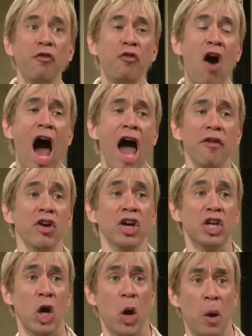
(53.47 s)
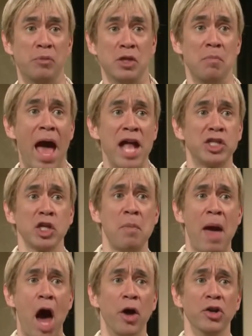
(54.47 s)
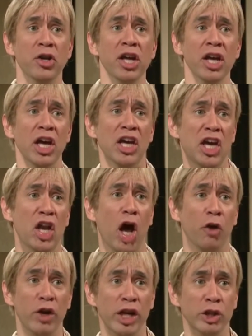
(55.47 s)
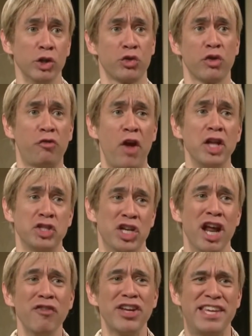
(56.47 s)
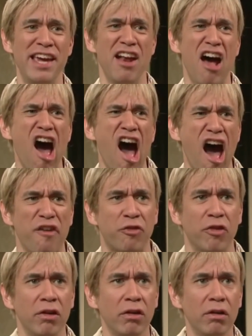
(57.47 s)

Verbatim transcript: the five, go up to Magic Mountain, get on Riddler's Revenge, and never get off!